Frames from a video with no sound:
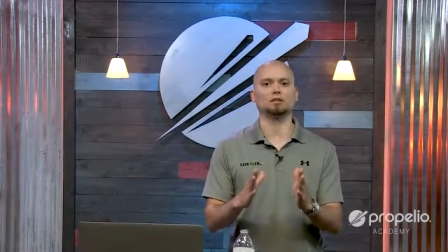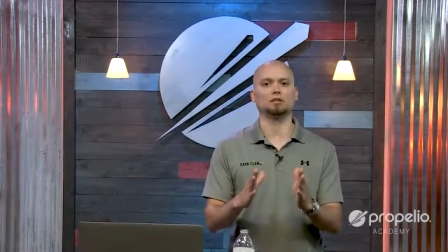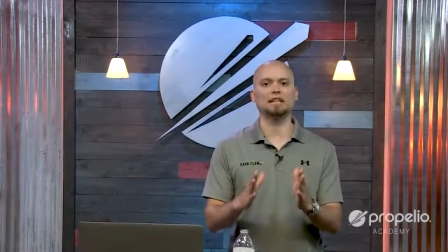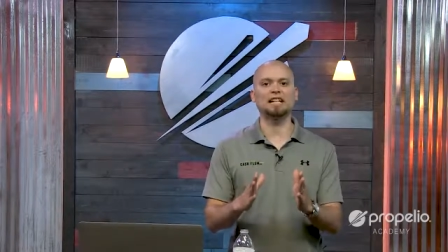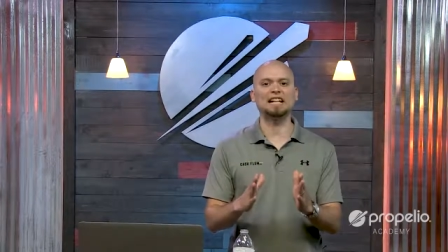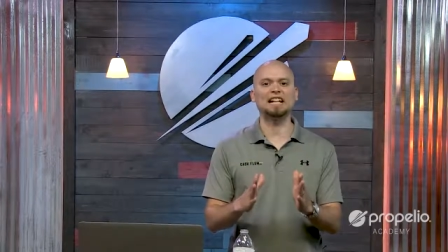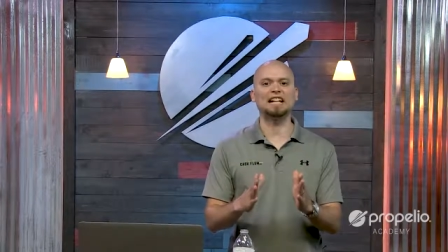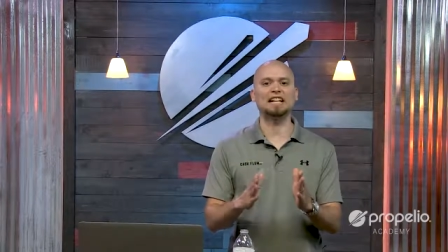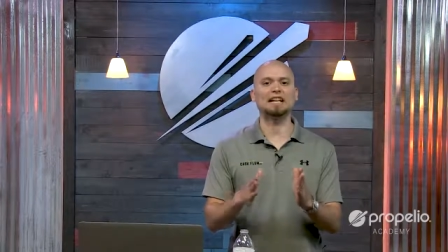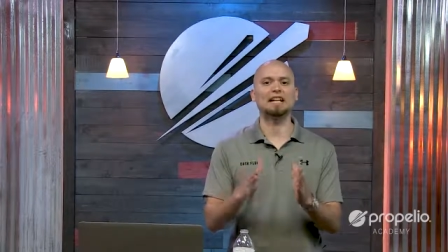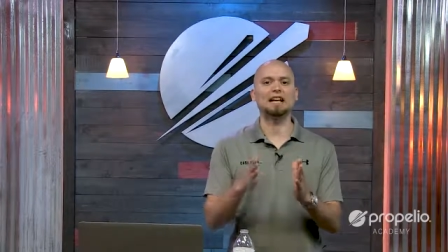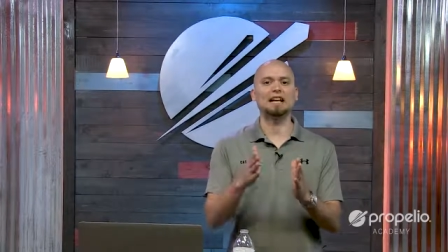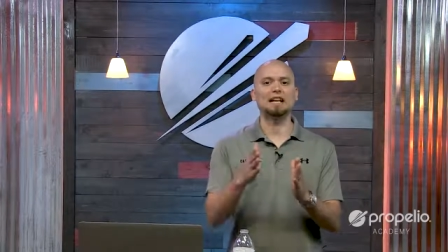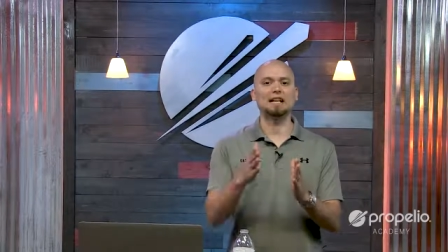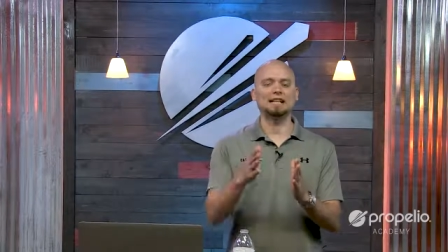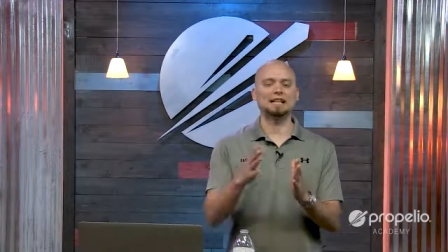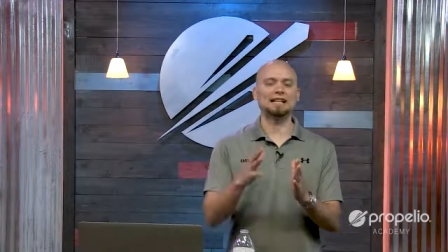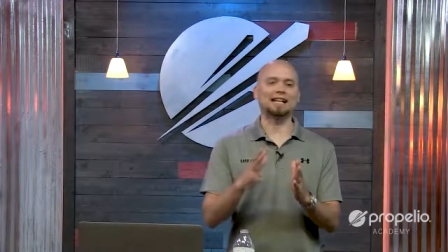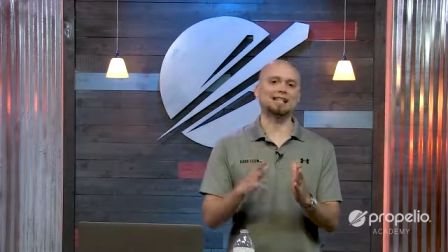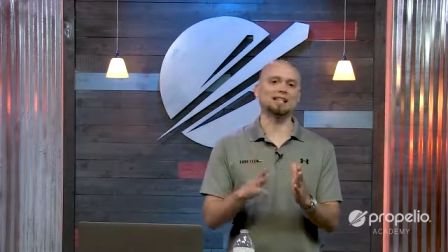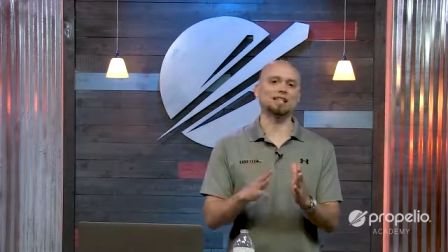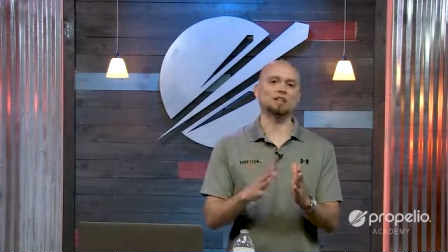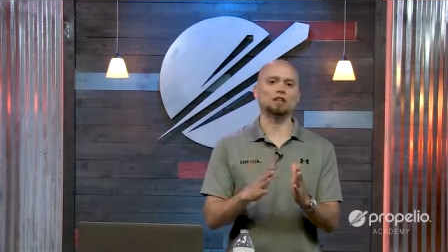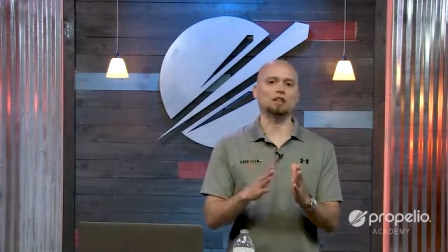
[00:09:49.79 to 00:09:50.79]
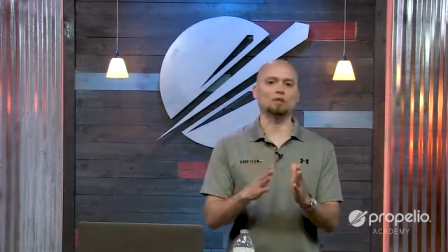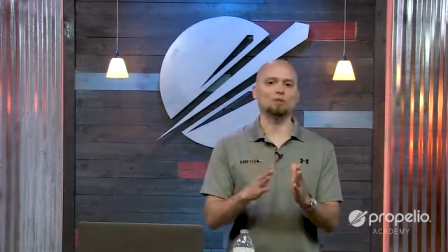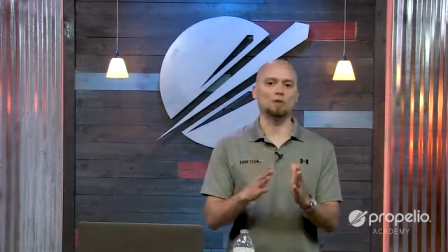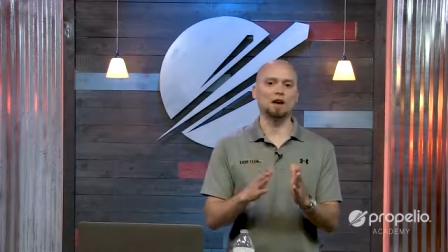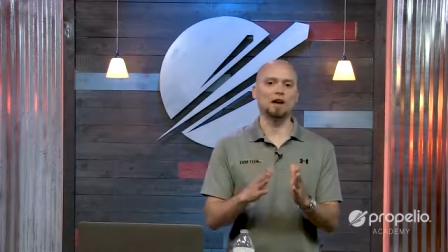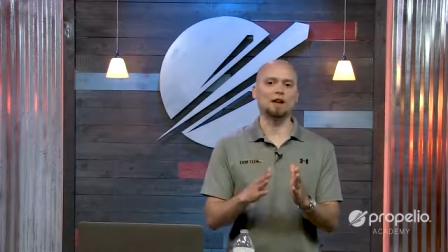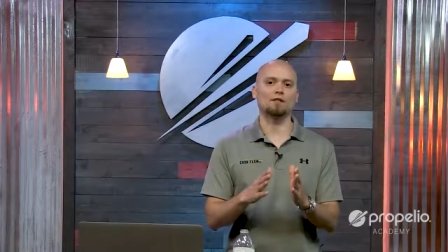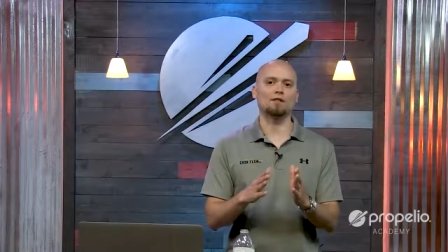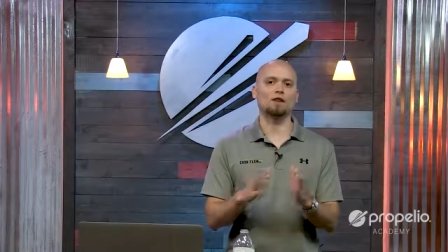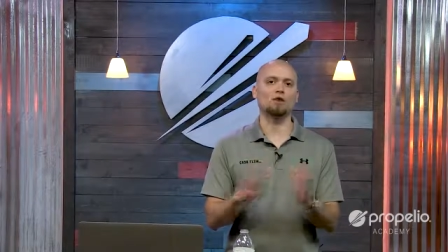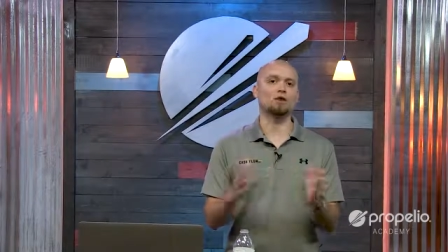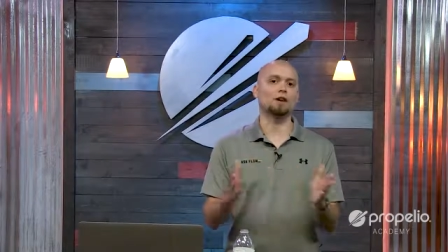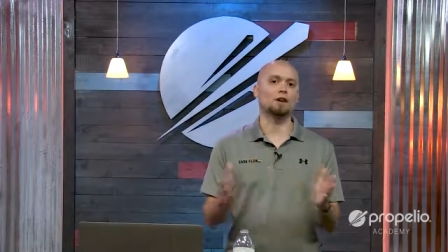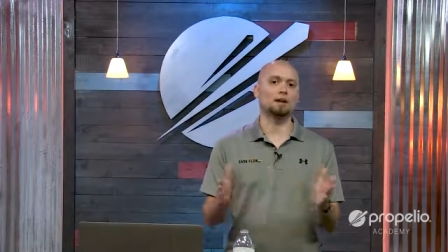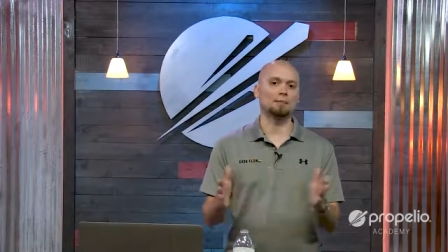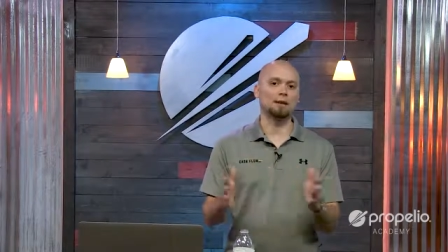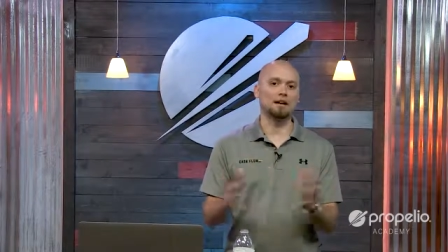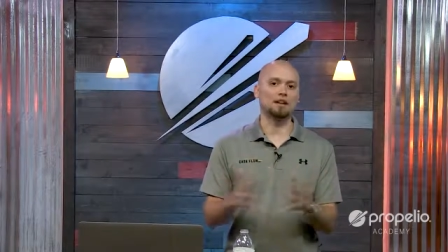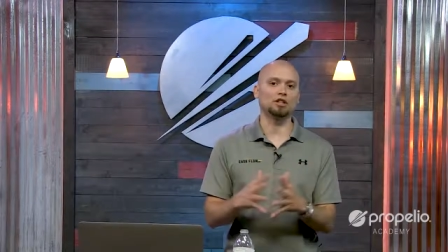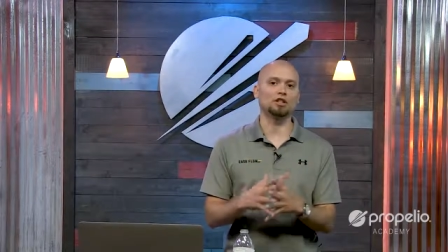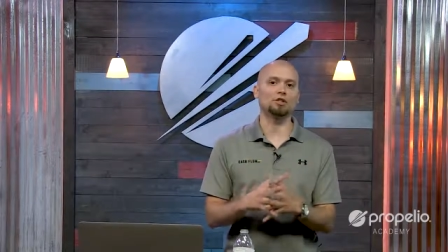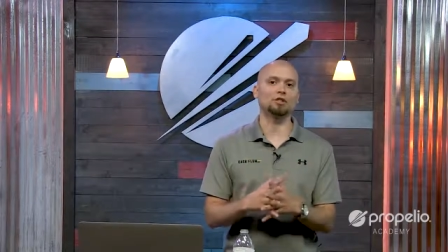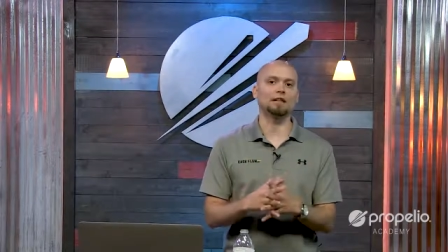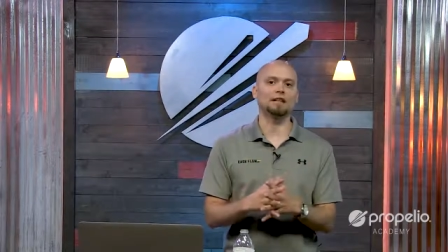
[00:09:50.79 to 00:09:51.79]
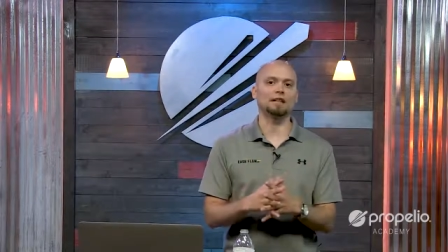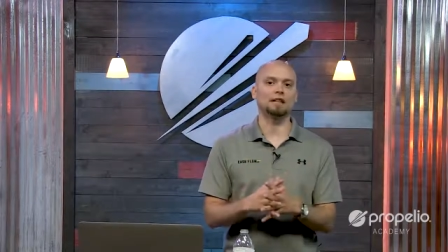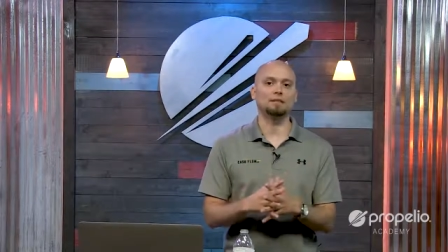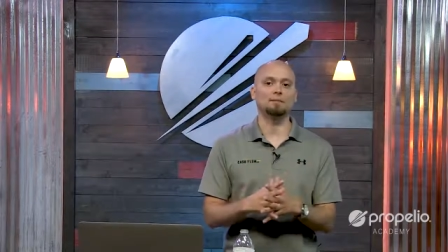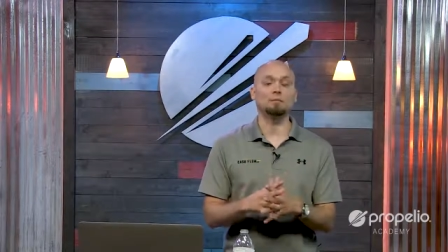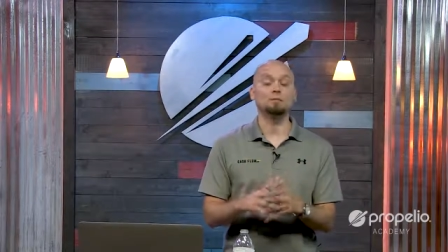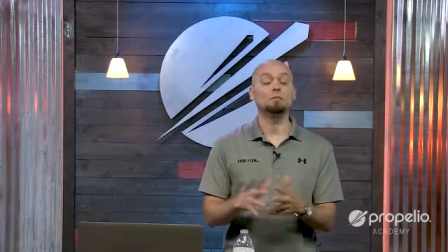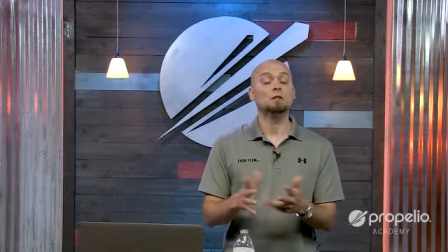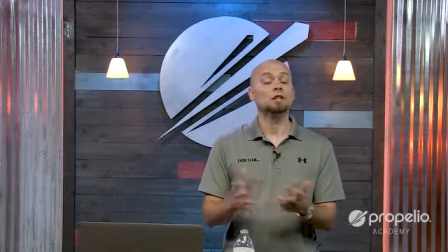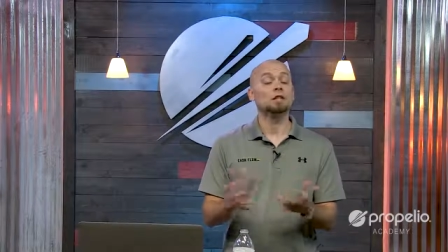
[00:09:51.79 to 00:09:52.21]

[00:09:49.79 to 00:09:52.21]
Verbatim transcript: lien, that's a good way of going about doing it.